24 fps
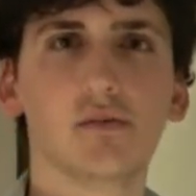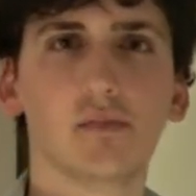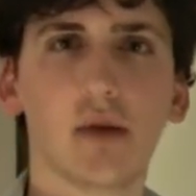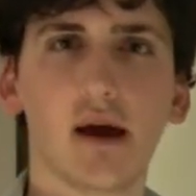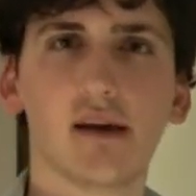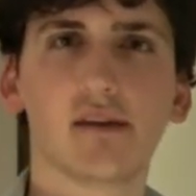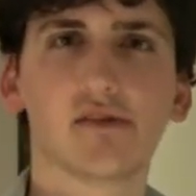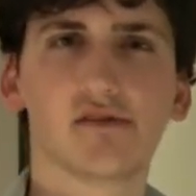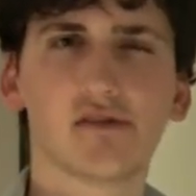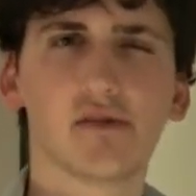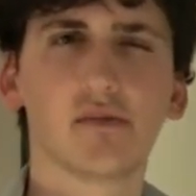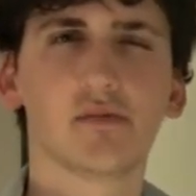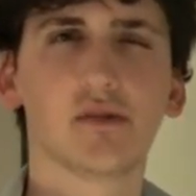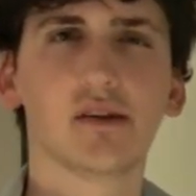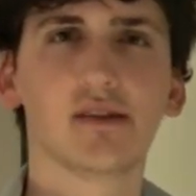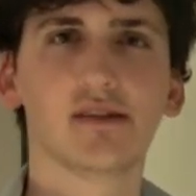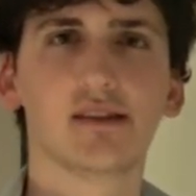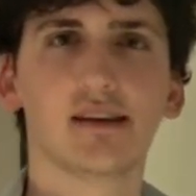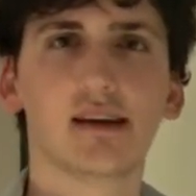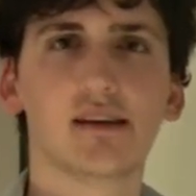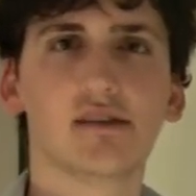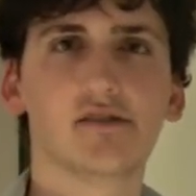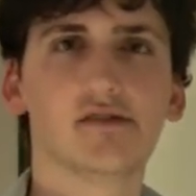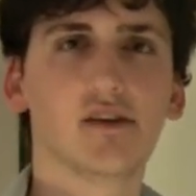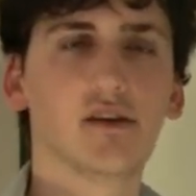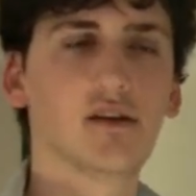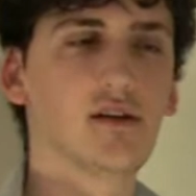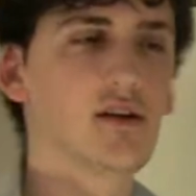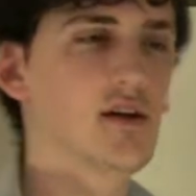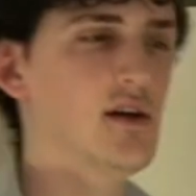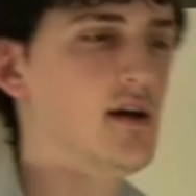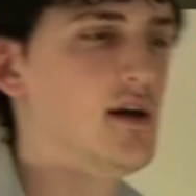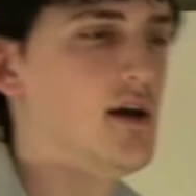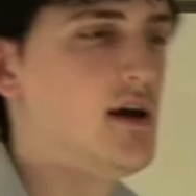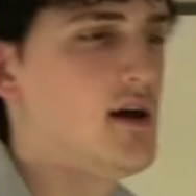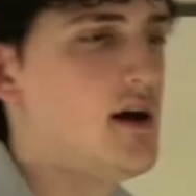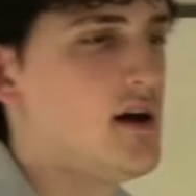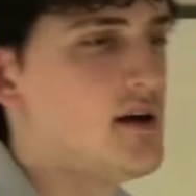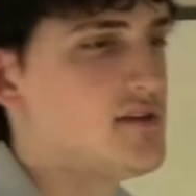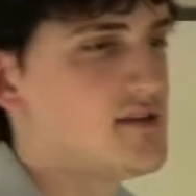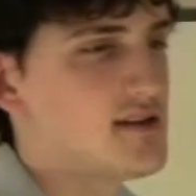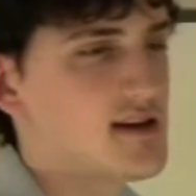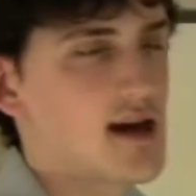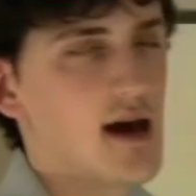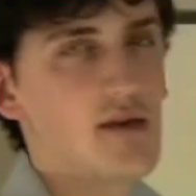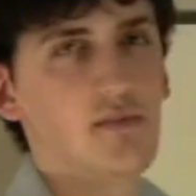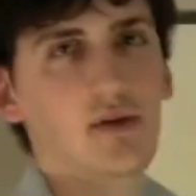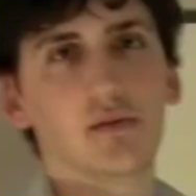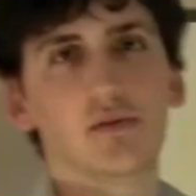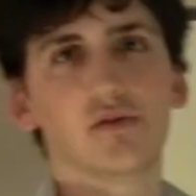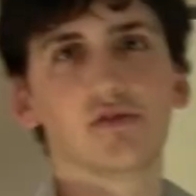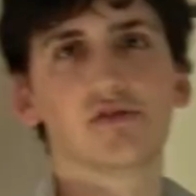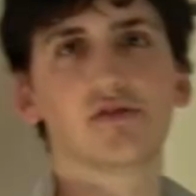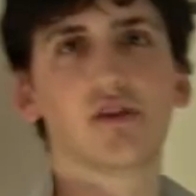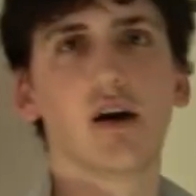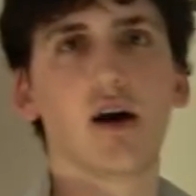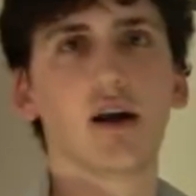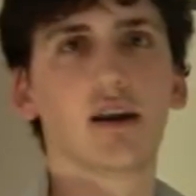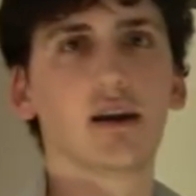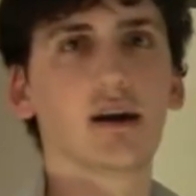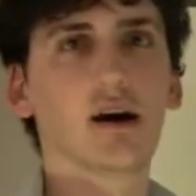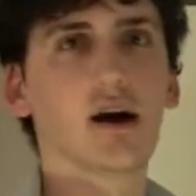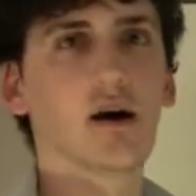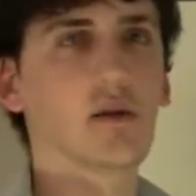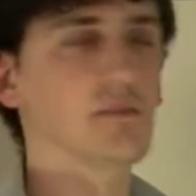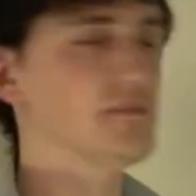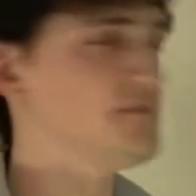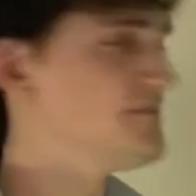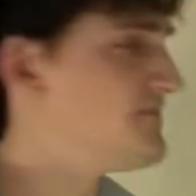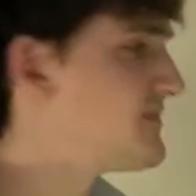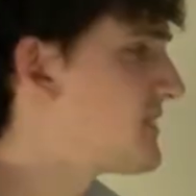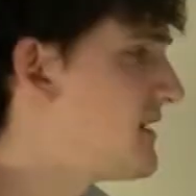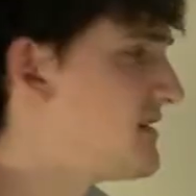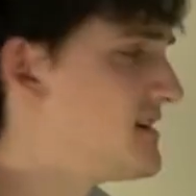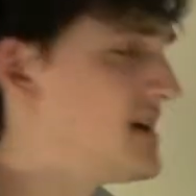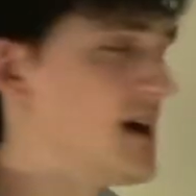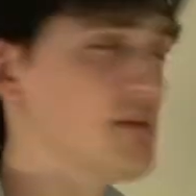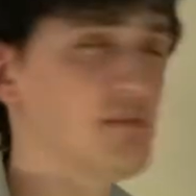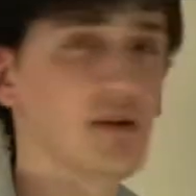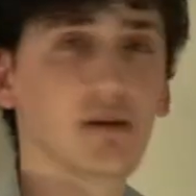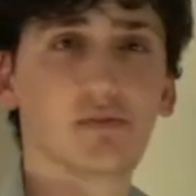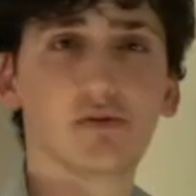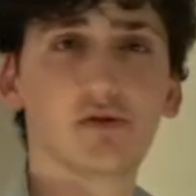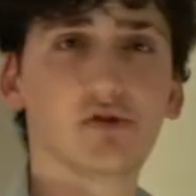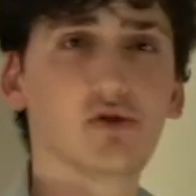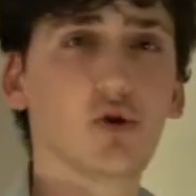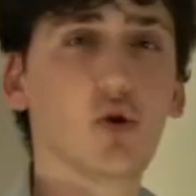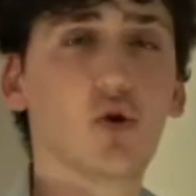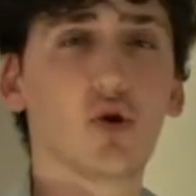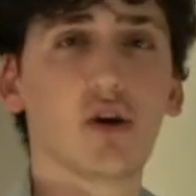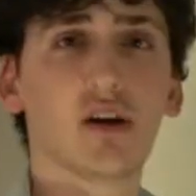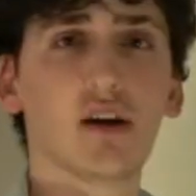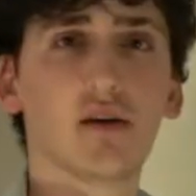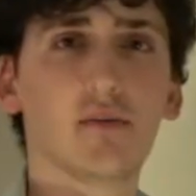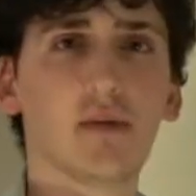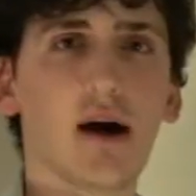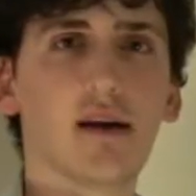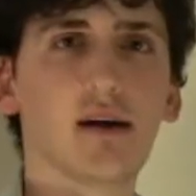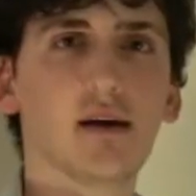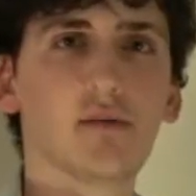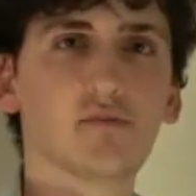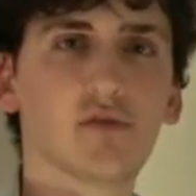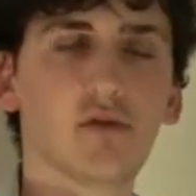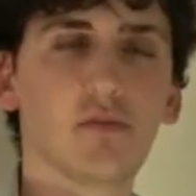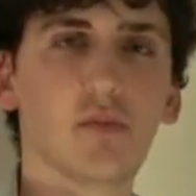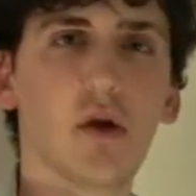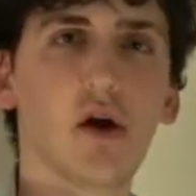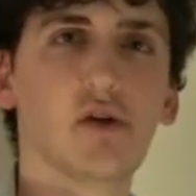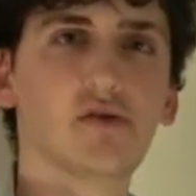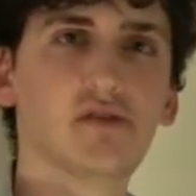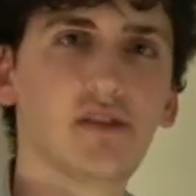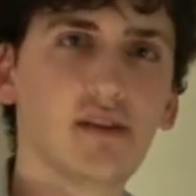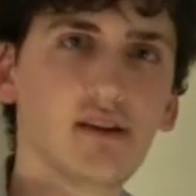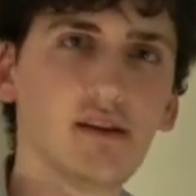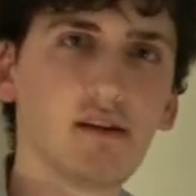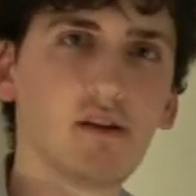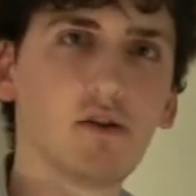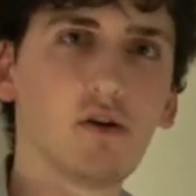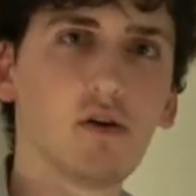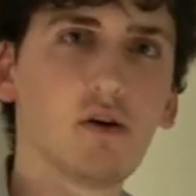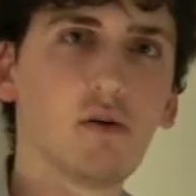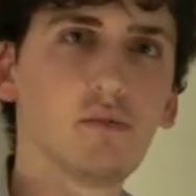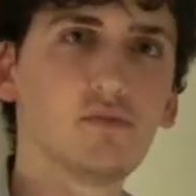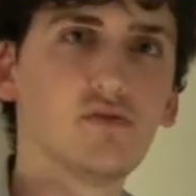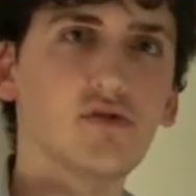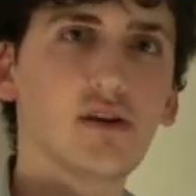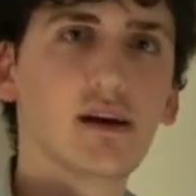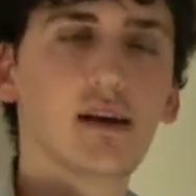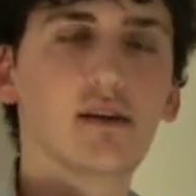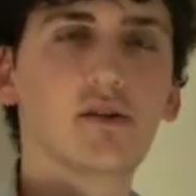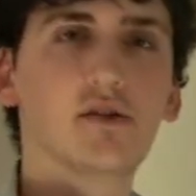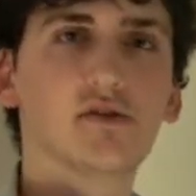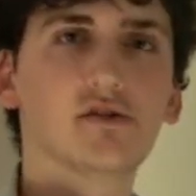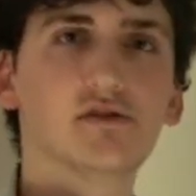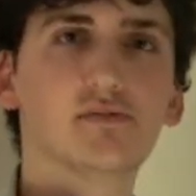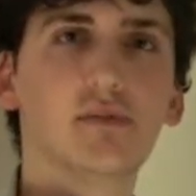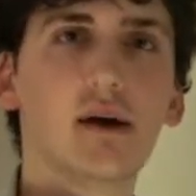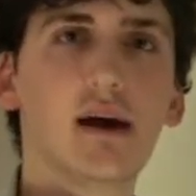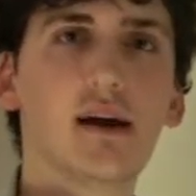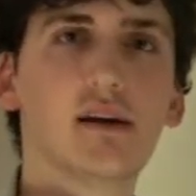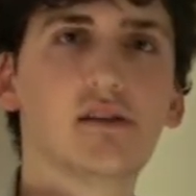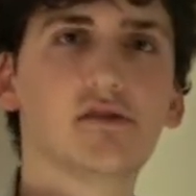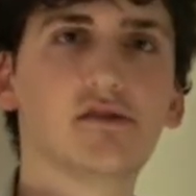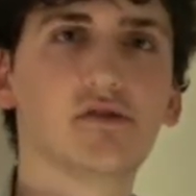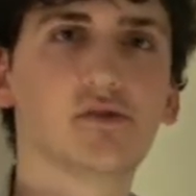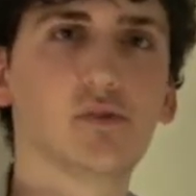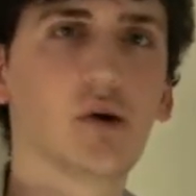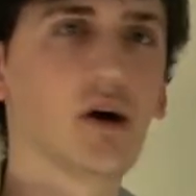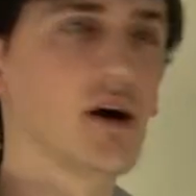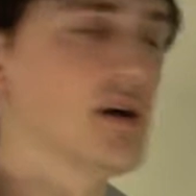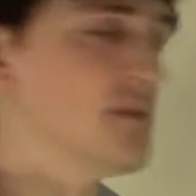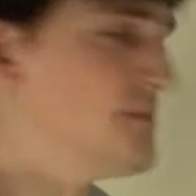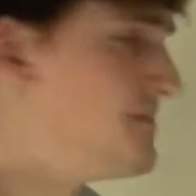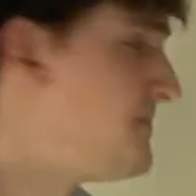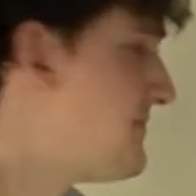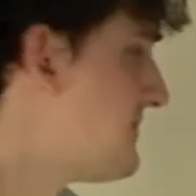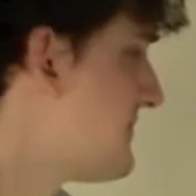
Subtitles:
Make it something decent to get people signing up, get people talking about it and promoting your pre-launch page as well.